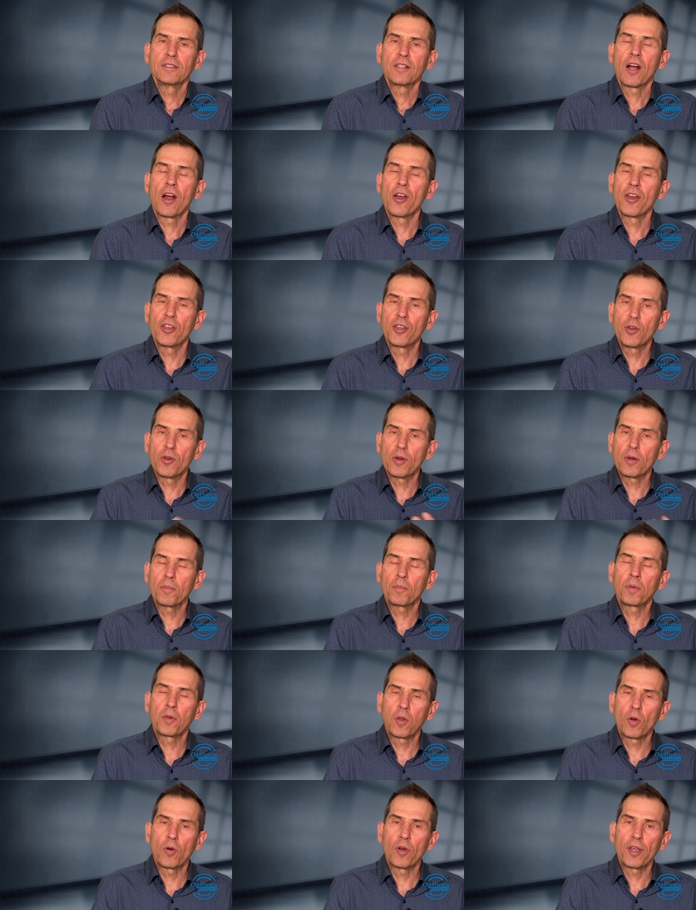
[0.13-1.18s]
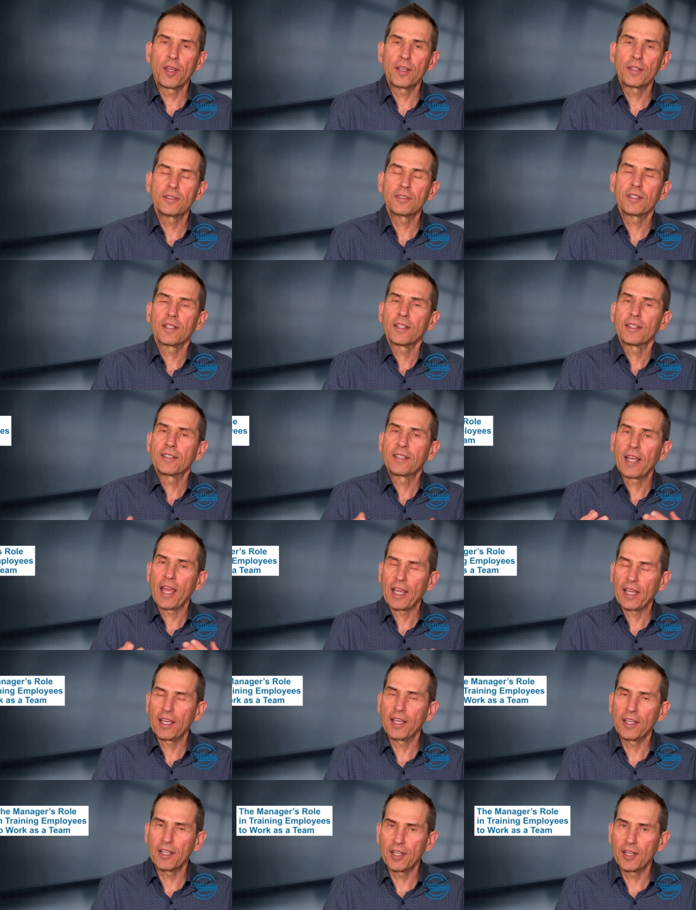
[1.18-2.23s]
Are your employees
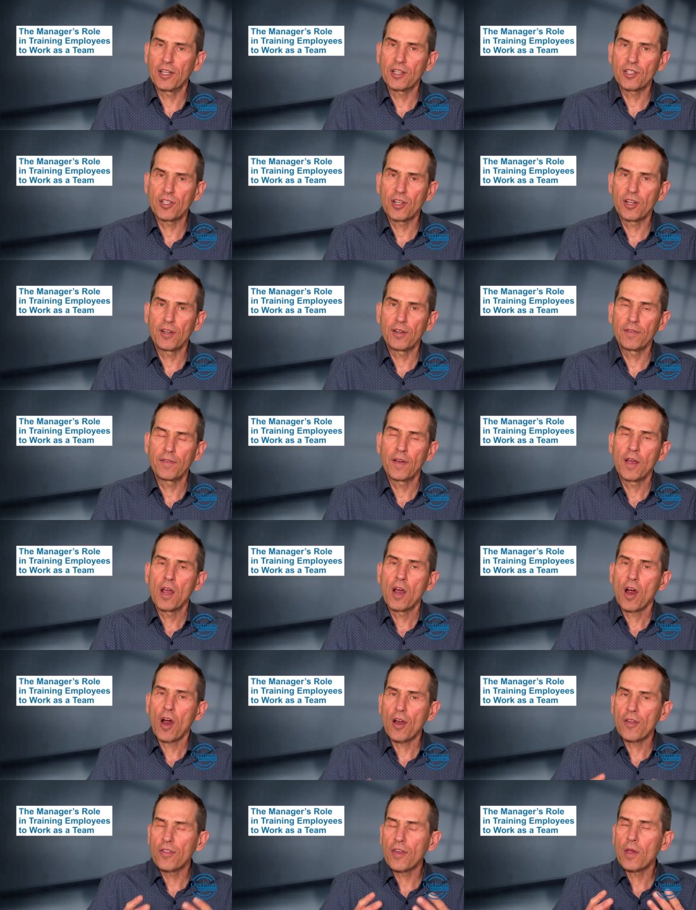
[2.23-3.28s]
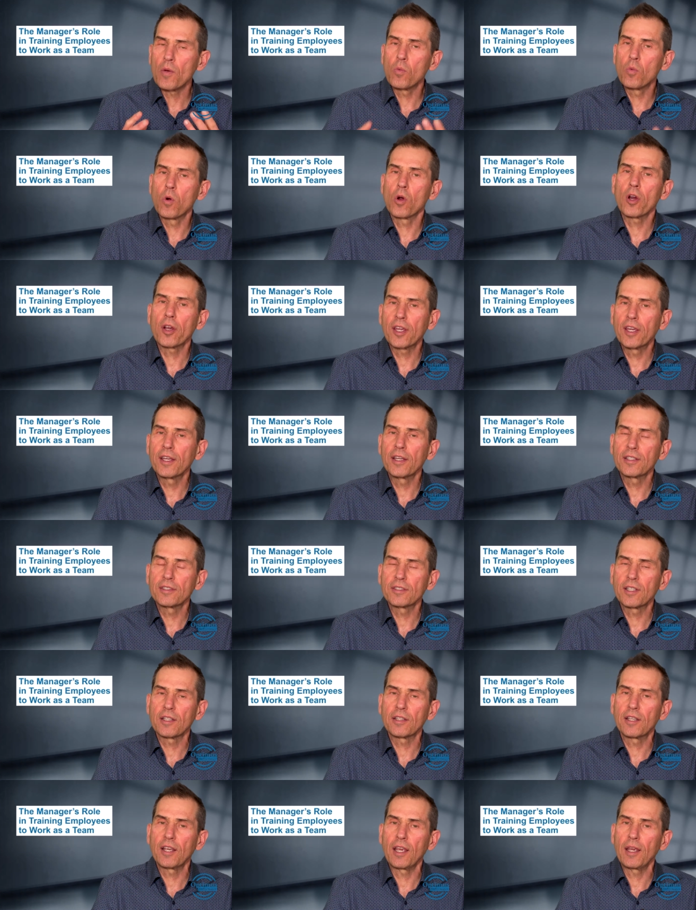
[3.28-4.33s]
taking initiative? Are they working as
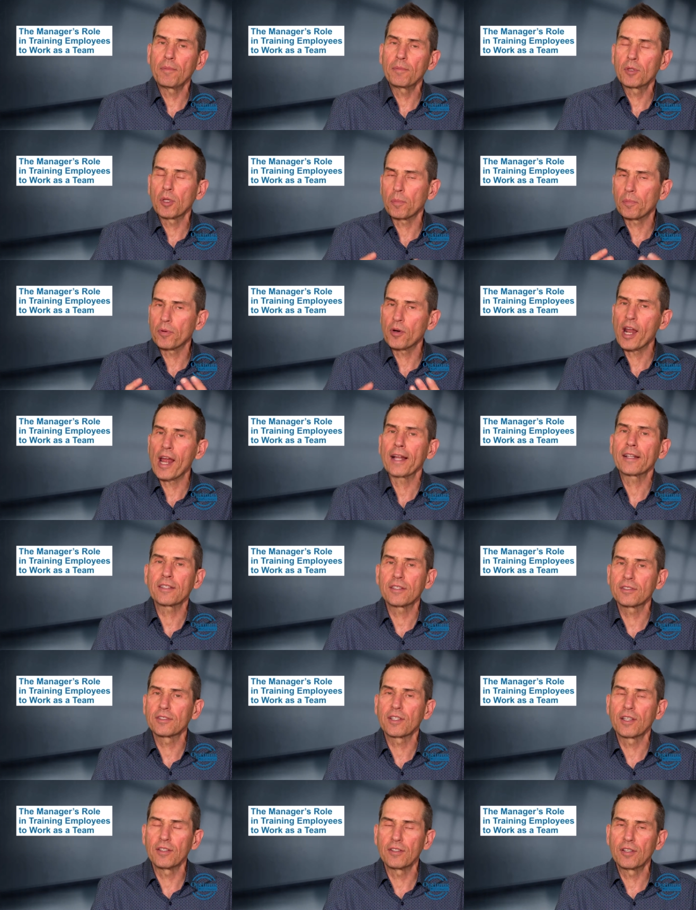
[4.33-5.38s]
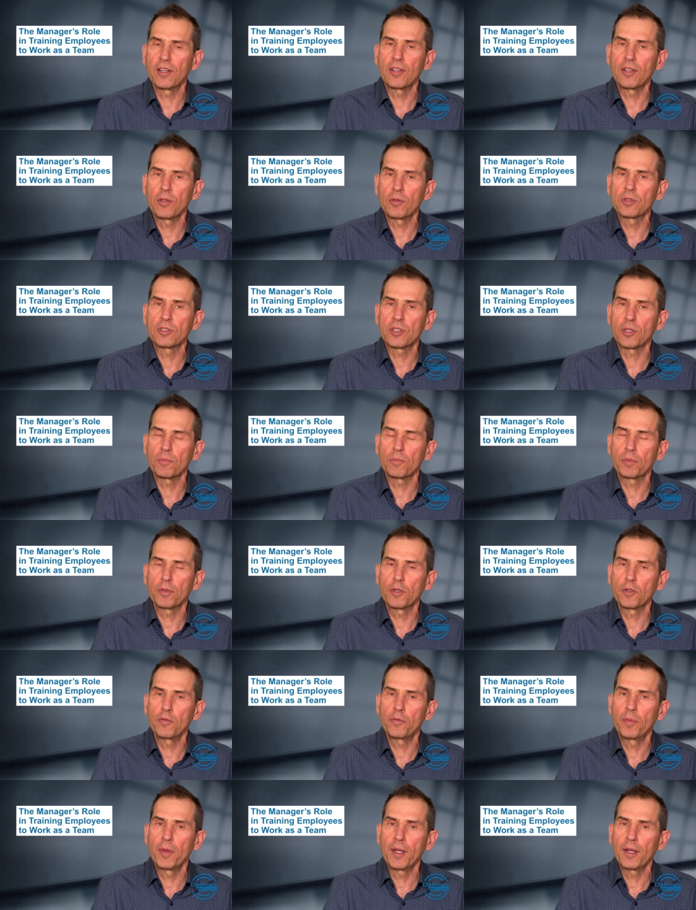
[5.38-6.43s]
a team to practice continuous
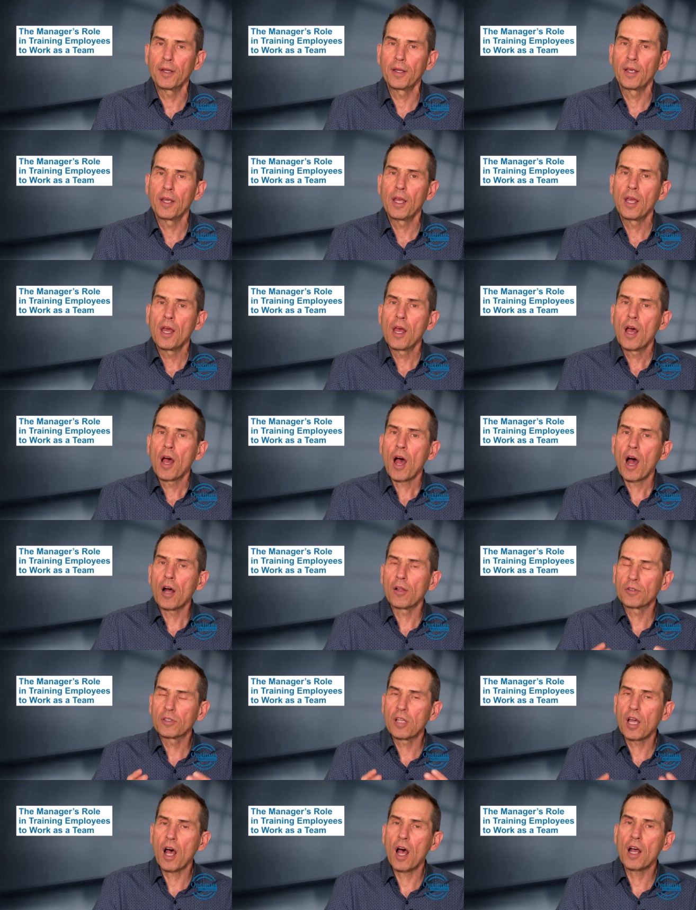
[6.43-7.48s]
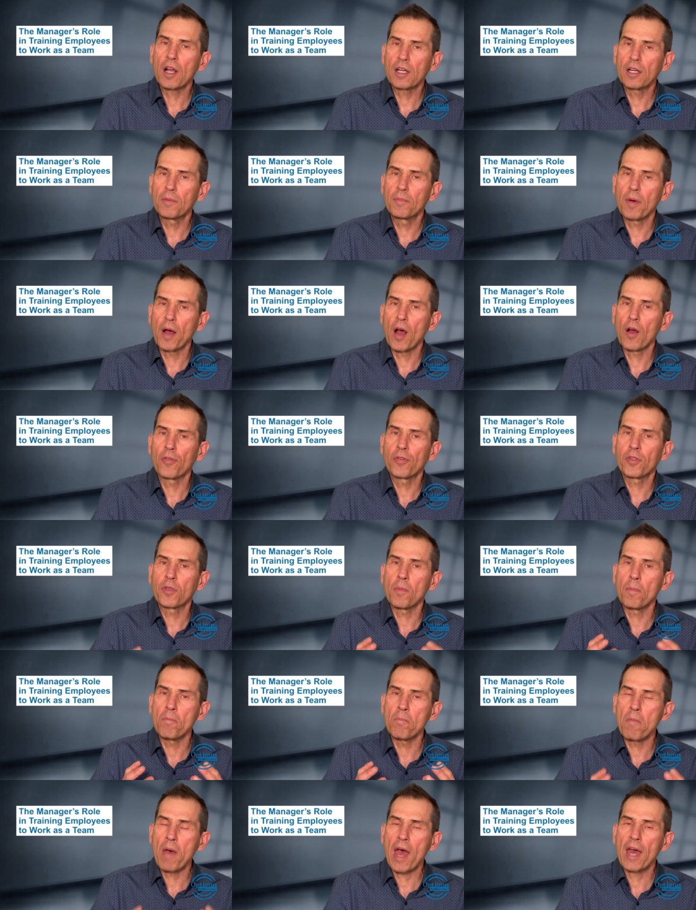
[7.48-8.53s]
improvement? I'll talk about the
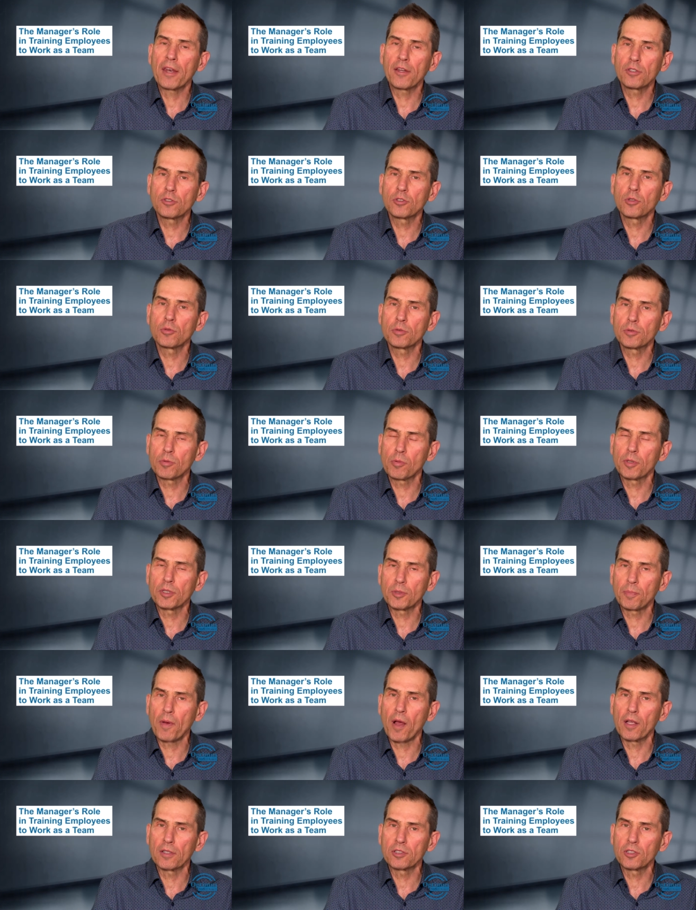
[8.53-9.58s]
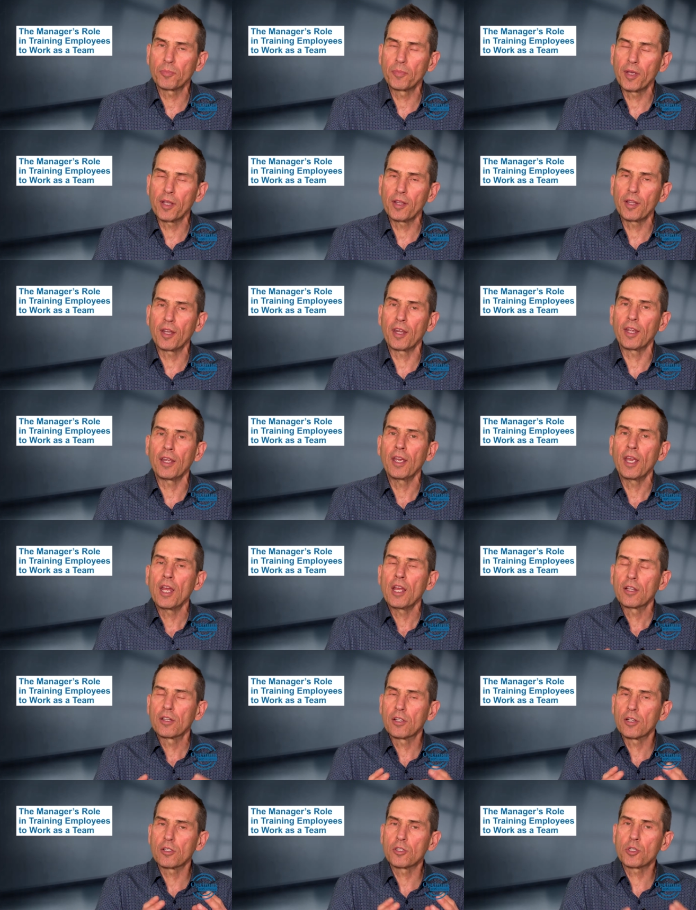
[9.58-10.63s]
manager's responsibility
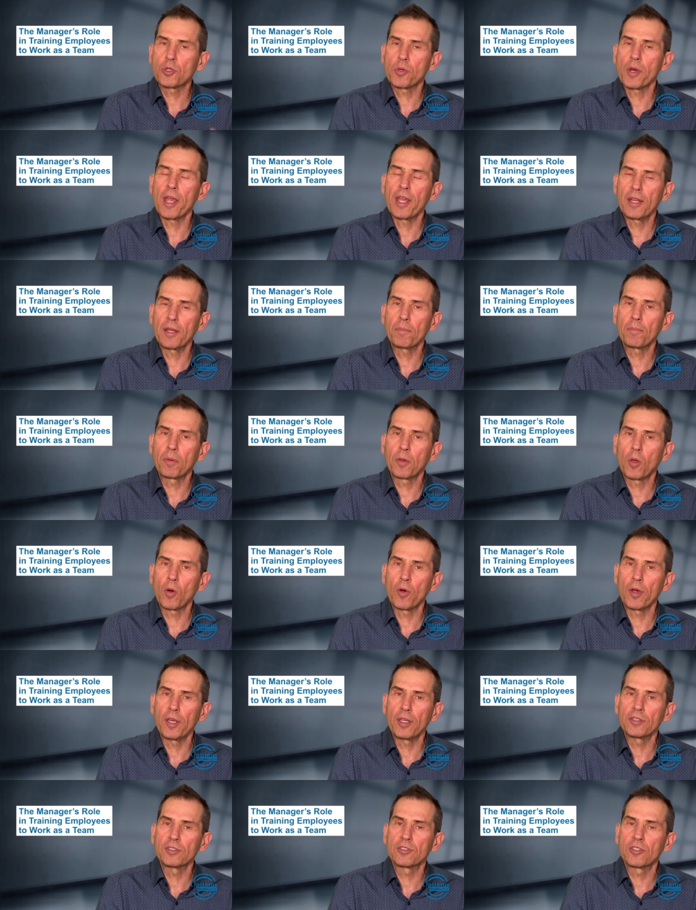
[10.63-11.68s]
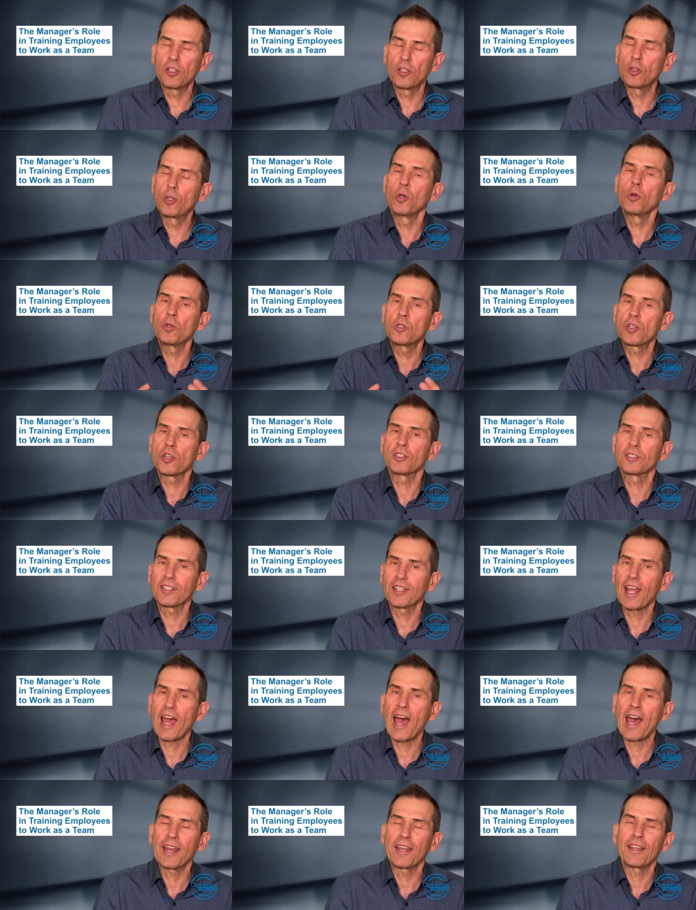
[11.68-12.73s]
to train employees to do just
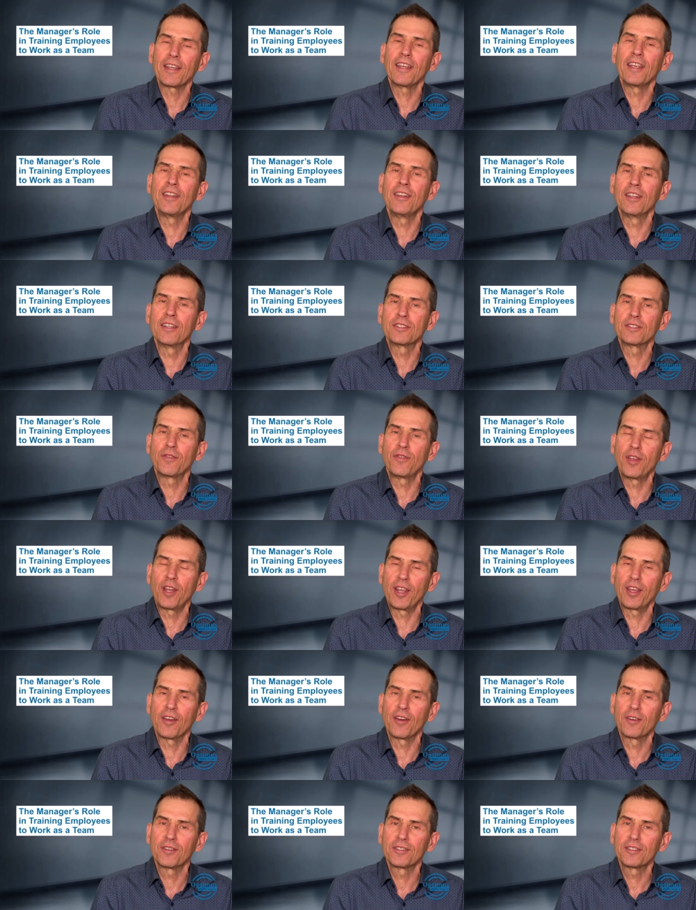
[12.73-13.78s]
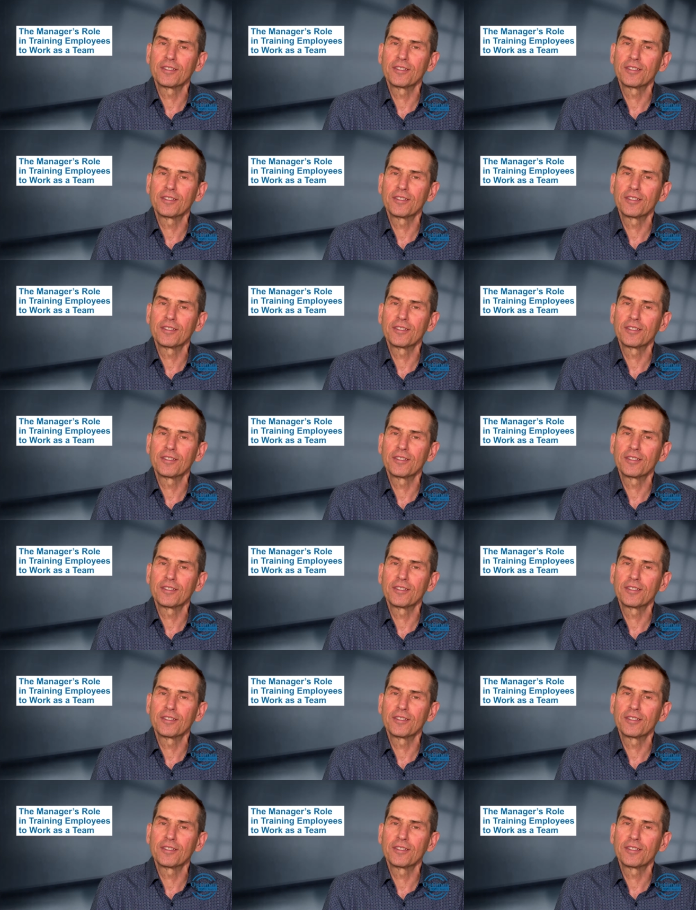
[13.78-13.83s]
that in this video.